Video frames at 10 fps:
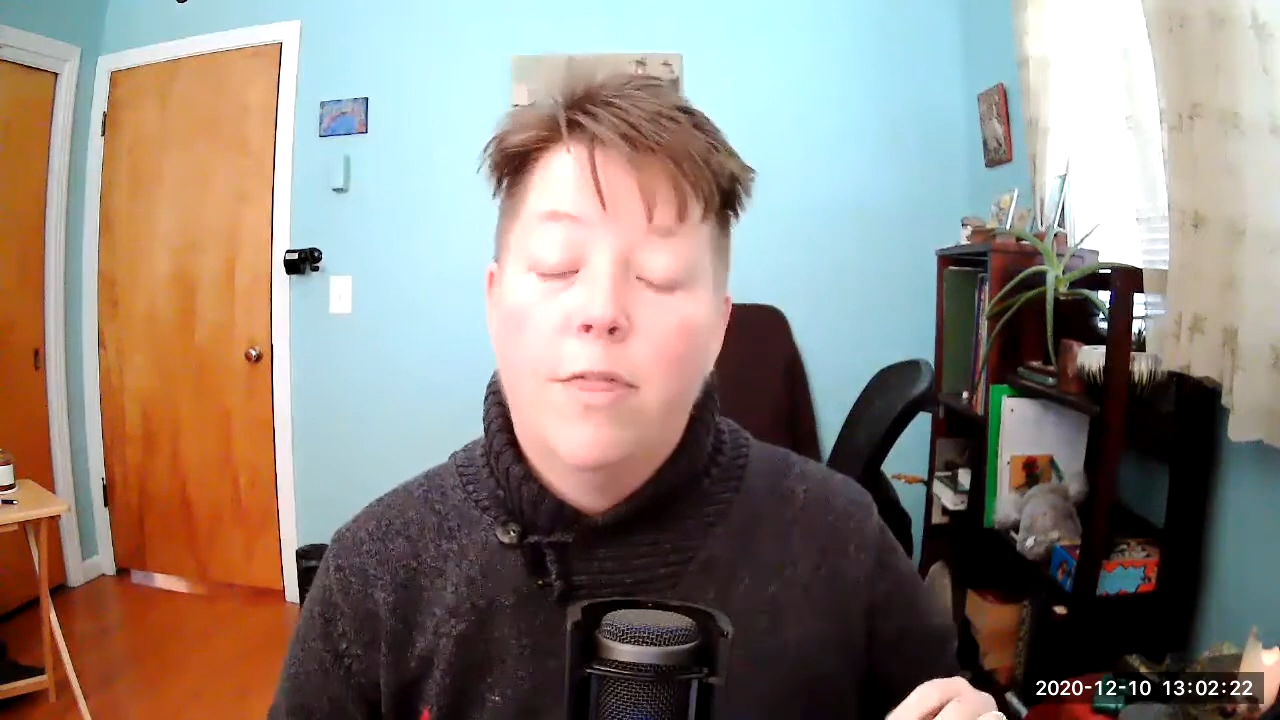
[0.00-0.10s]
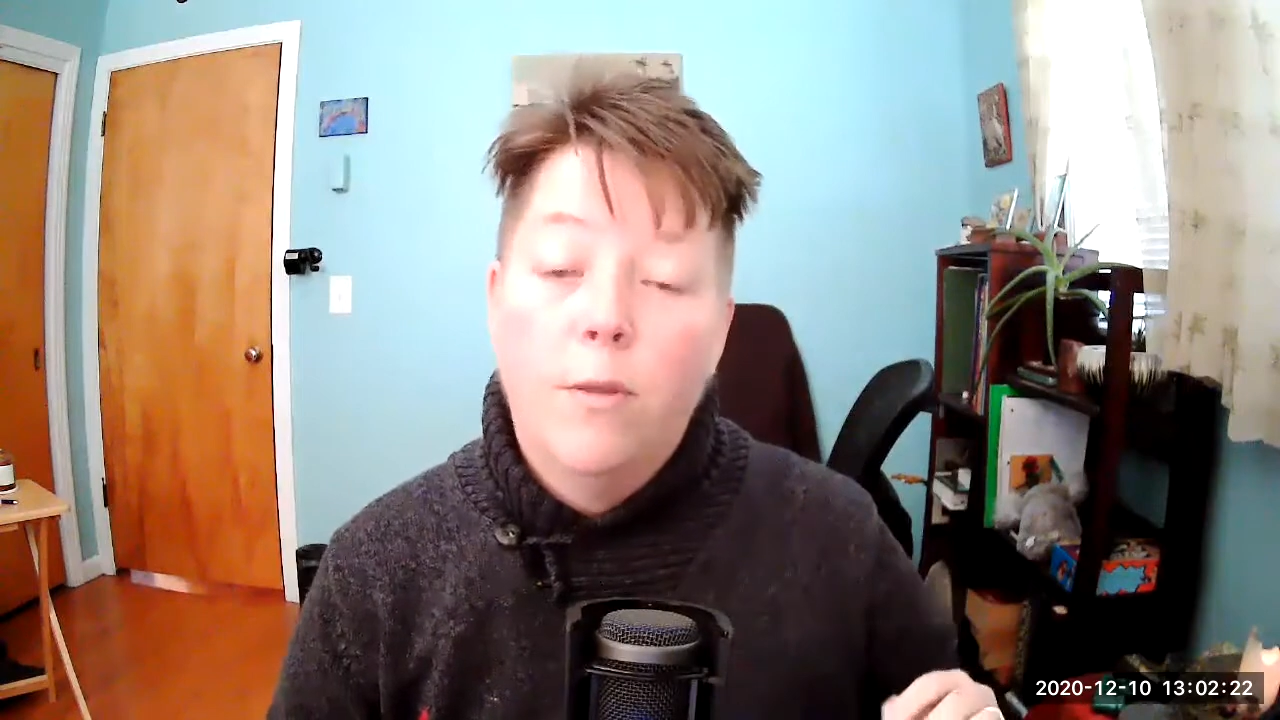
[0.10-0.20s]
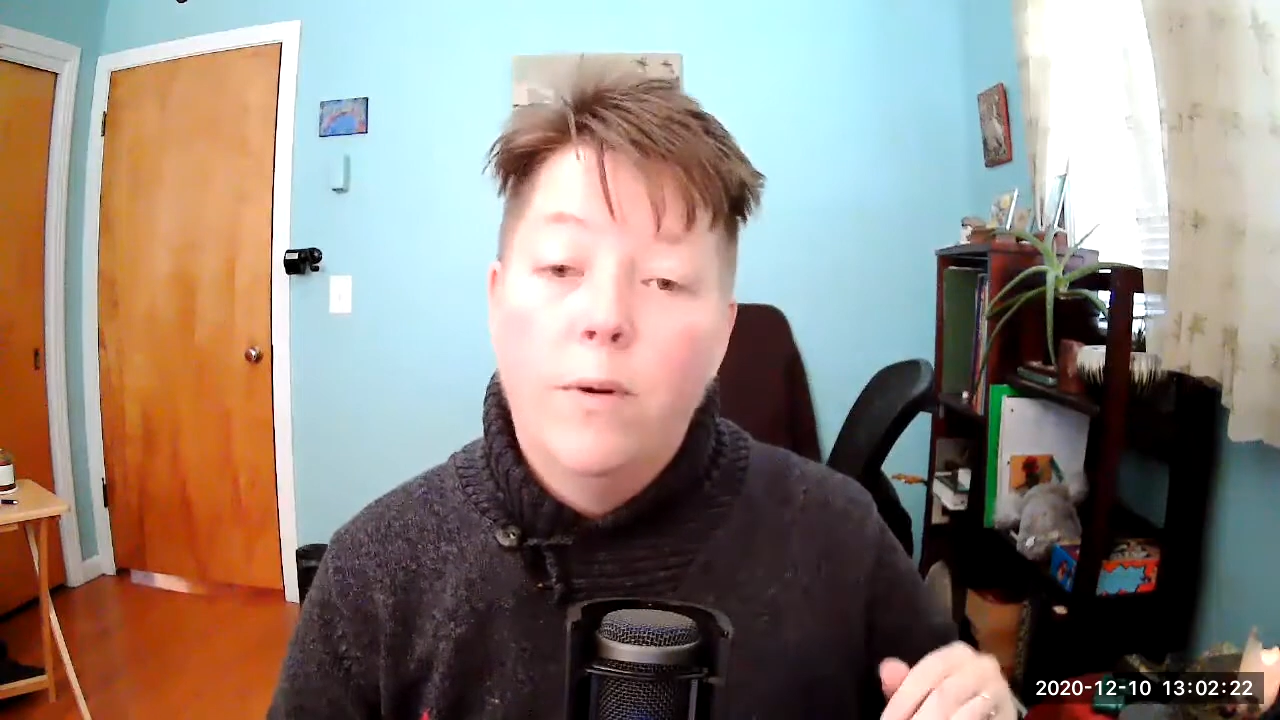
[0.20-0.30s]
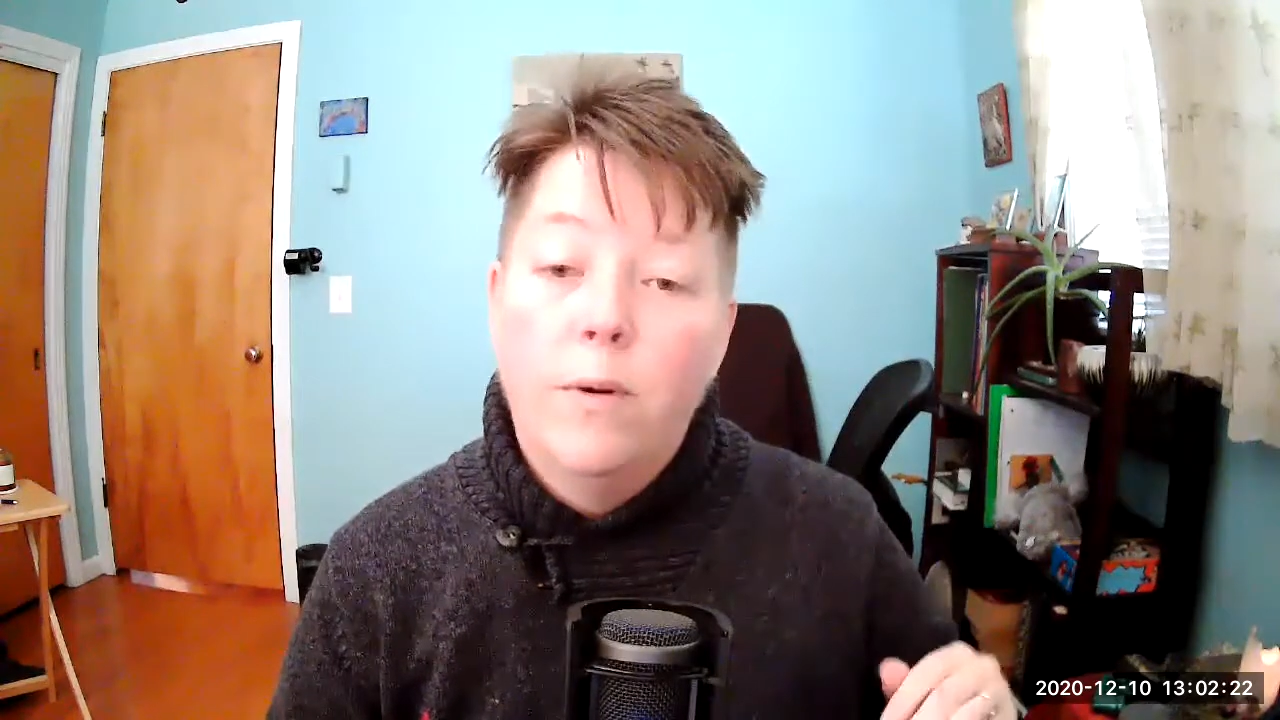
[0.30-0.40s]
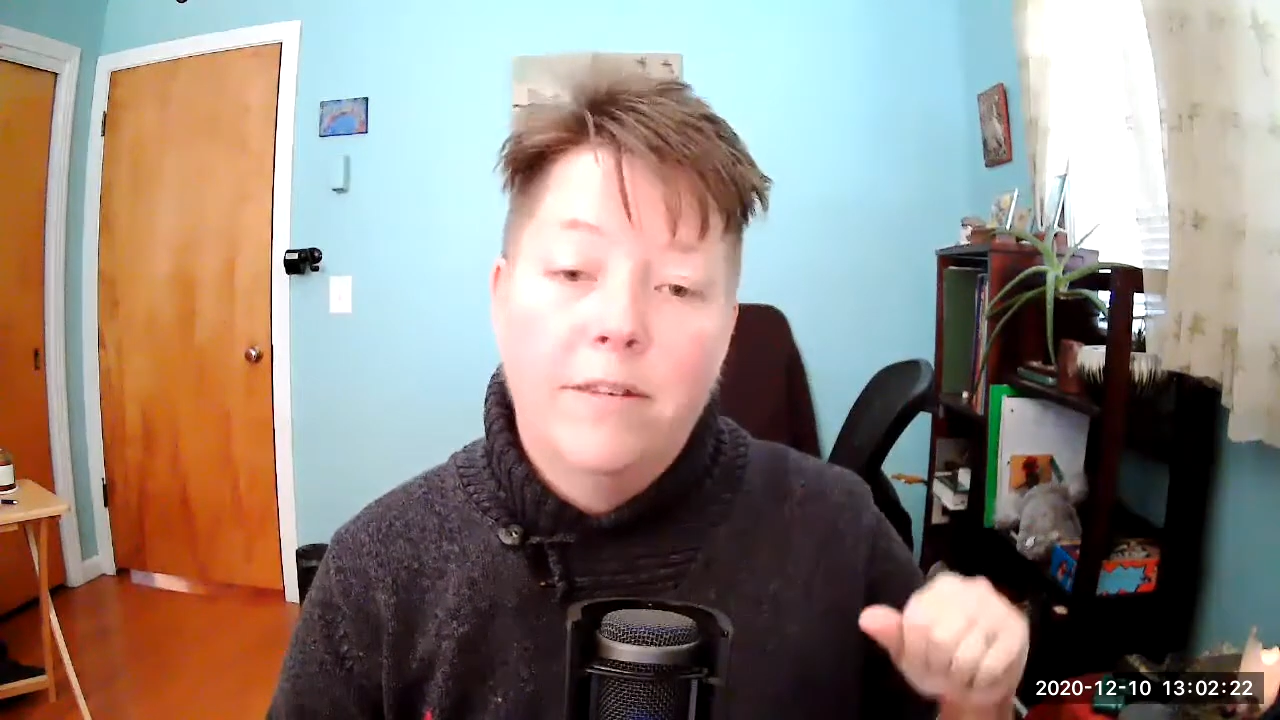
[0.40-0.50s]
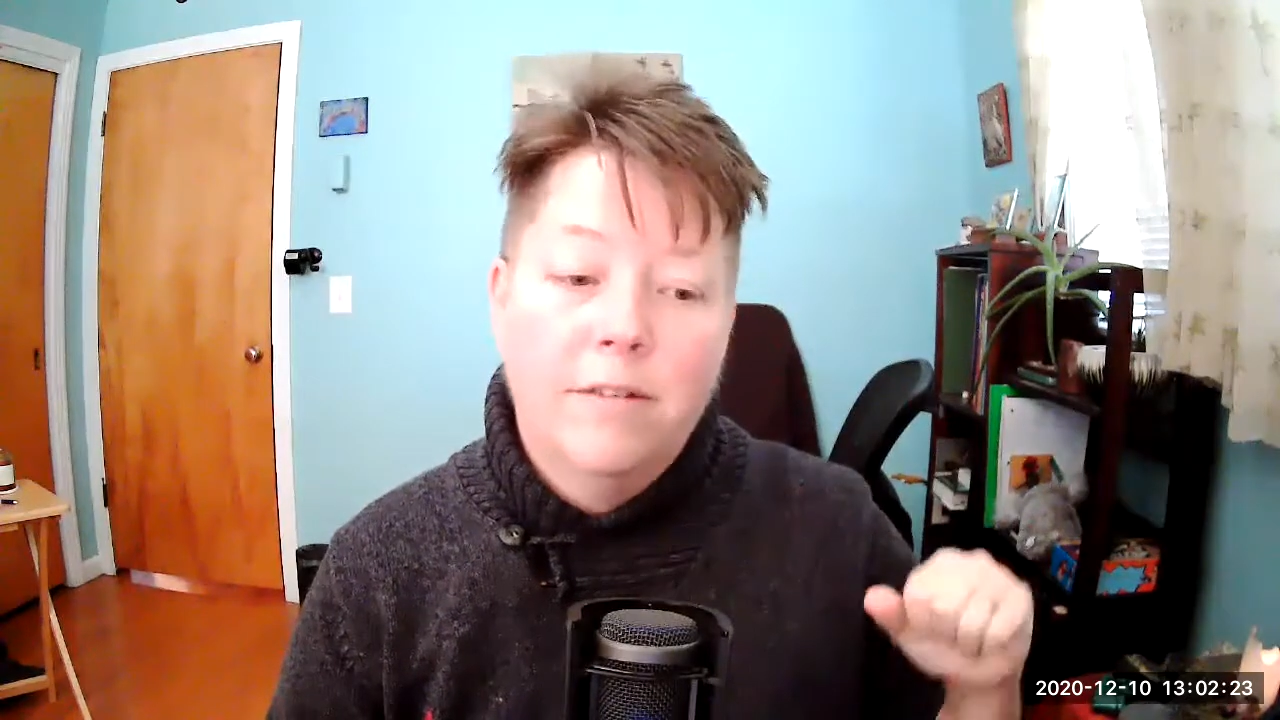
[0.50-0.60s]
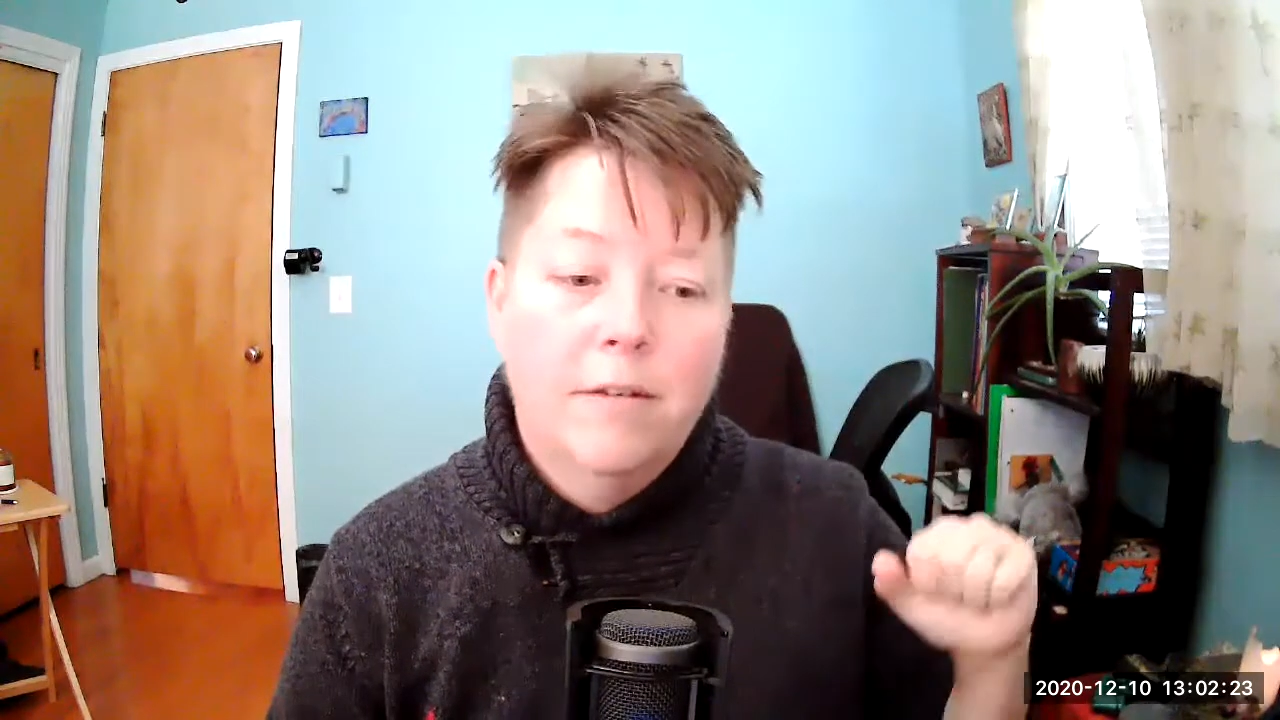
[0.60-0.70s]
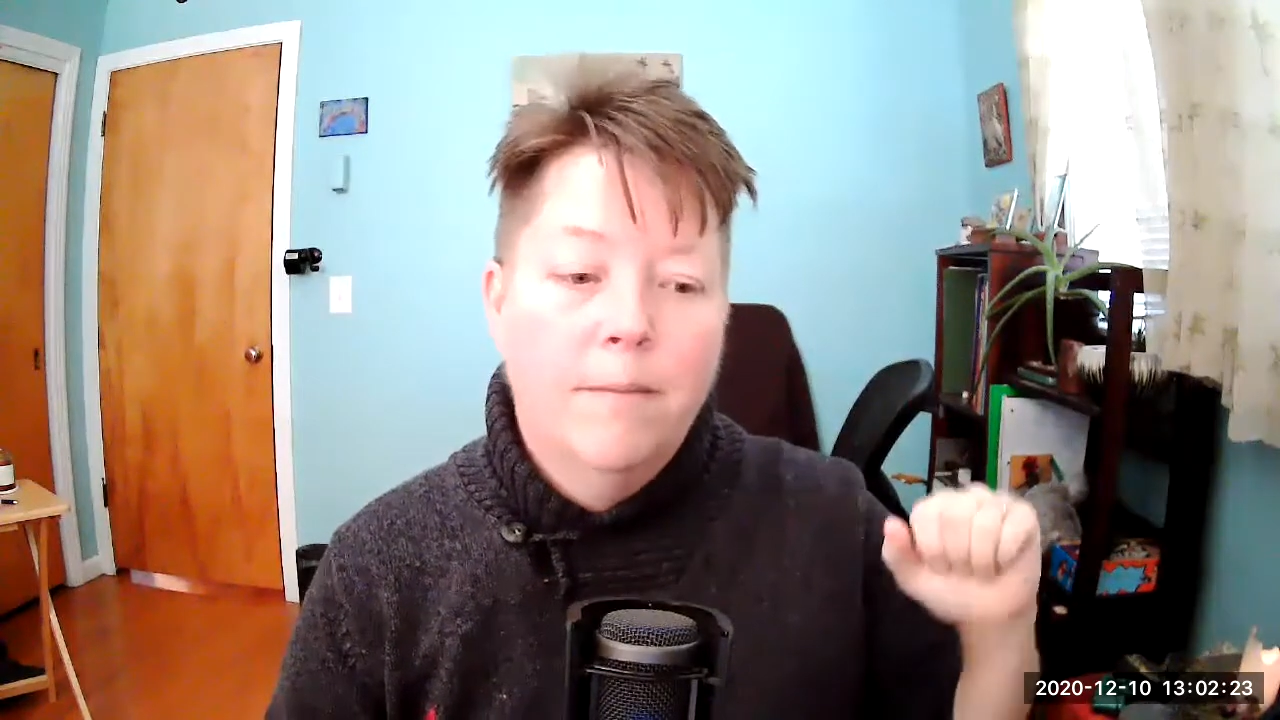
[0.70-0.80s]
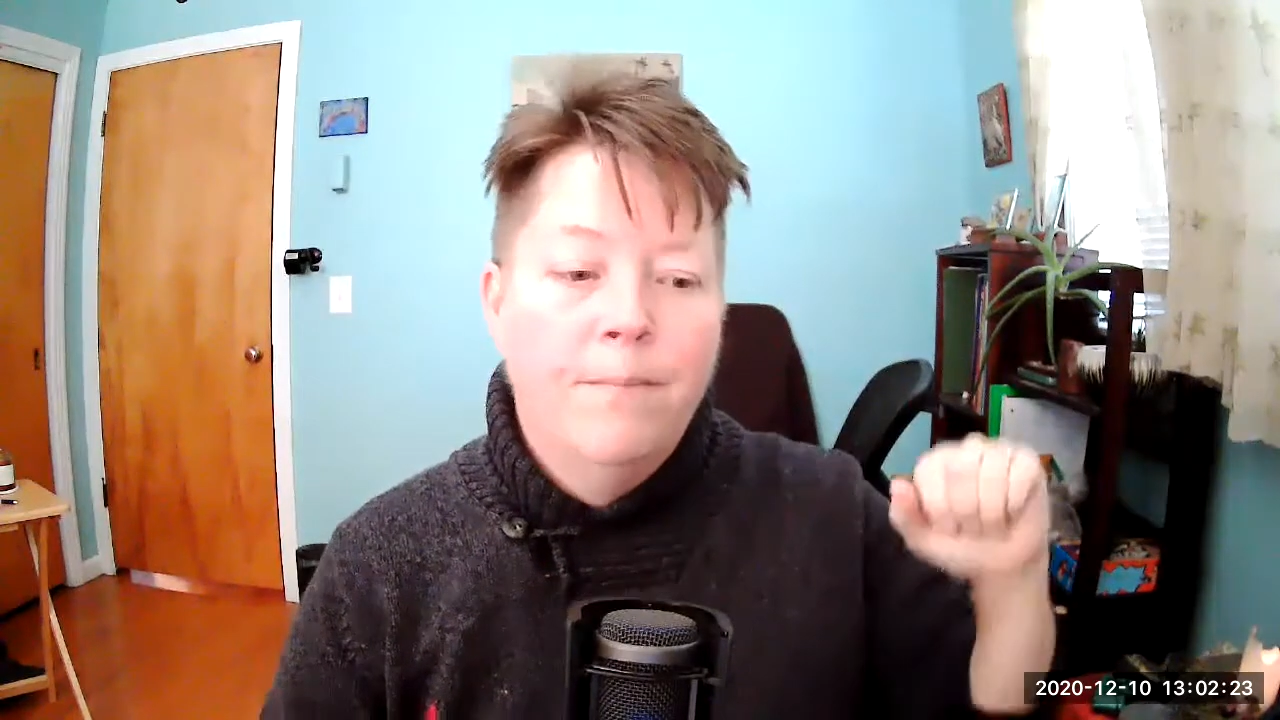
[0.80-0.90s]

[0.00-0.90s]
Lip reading: the wrist.